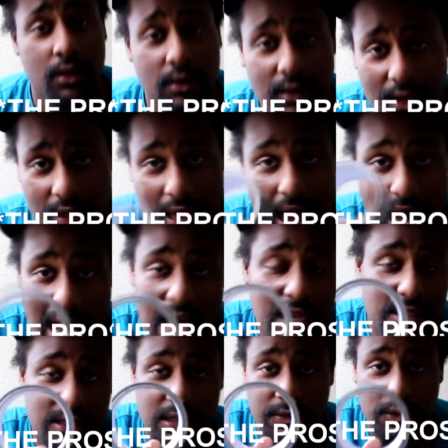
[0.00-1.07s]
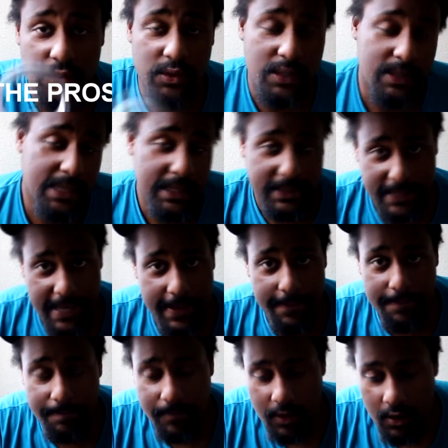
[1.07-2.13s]
The cons of using duct tape.
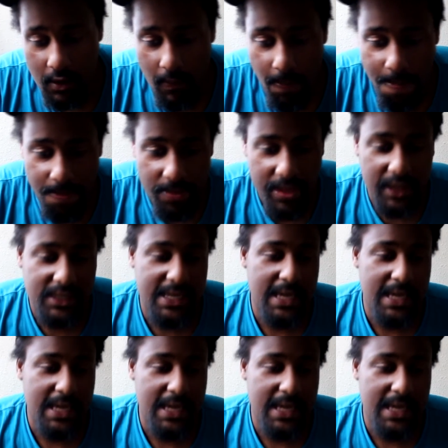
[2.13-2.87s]
Duct